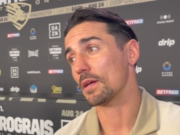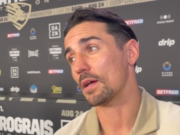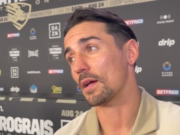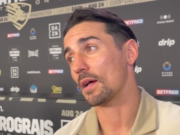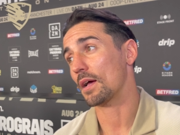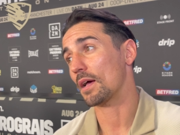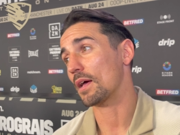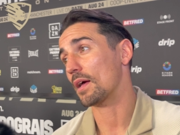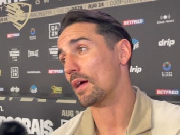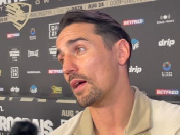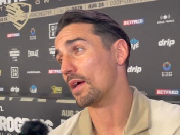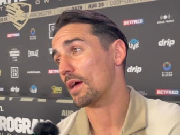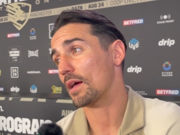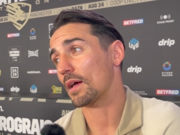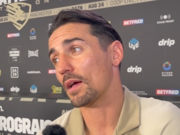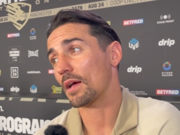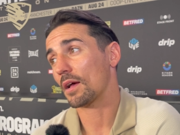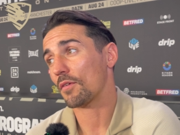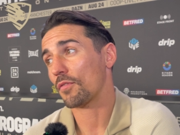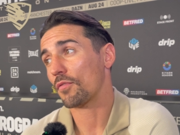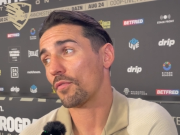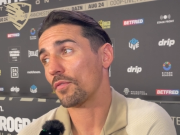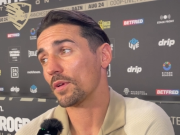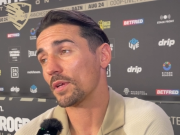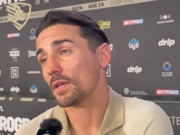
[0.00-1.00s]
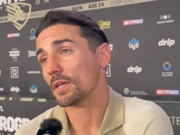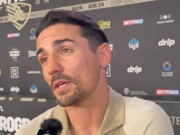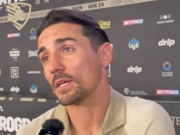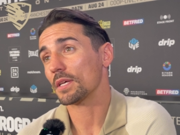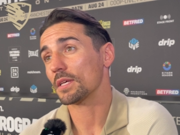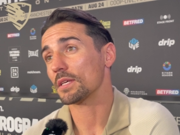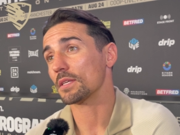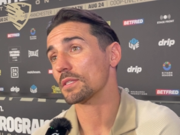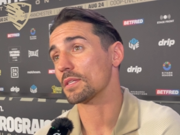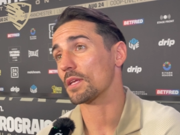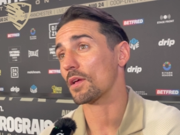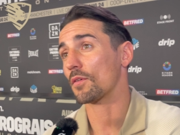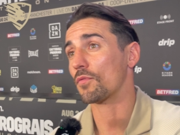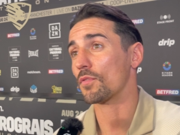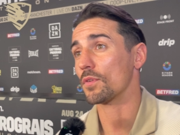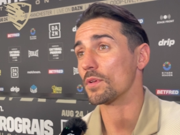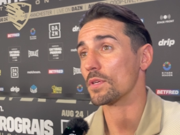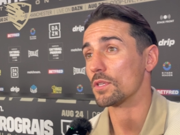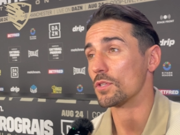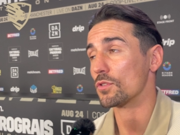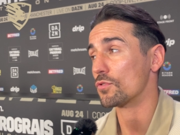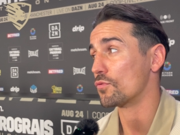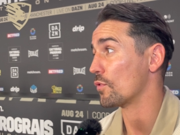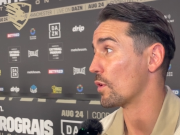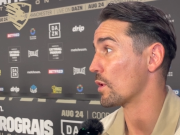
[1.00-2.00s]
I, I, think it's I
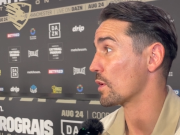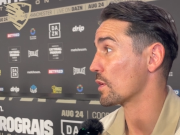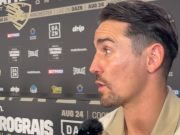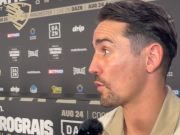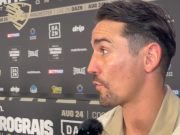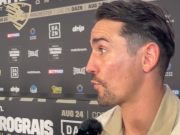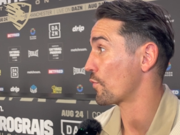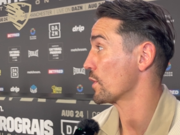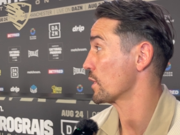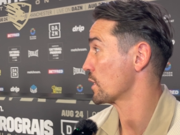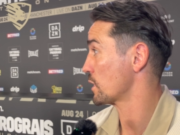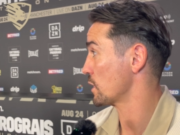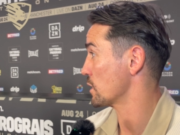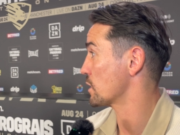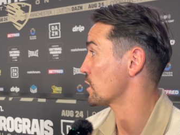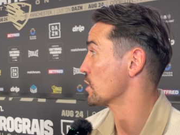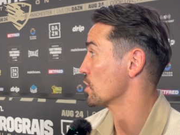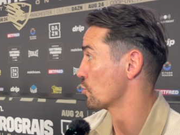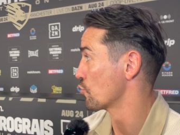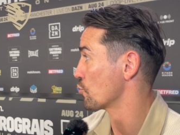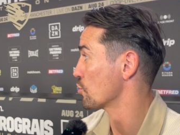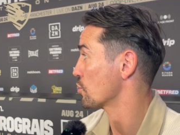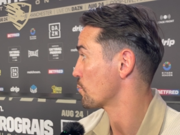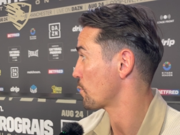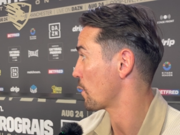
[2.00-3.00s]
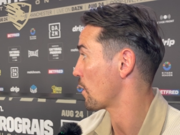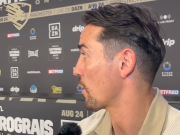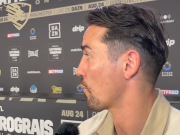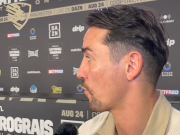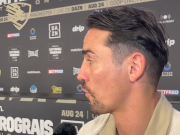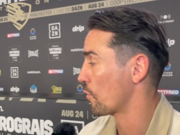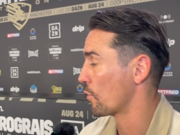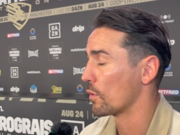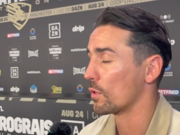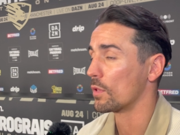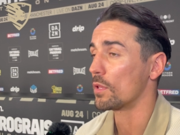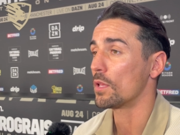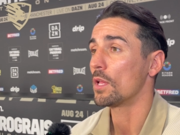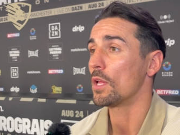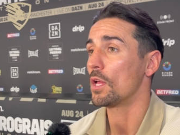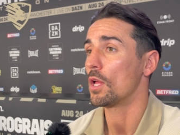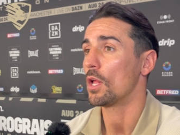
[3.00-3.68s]
think it's wrong and I think it's disrespectful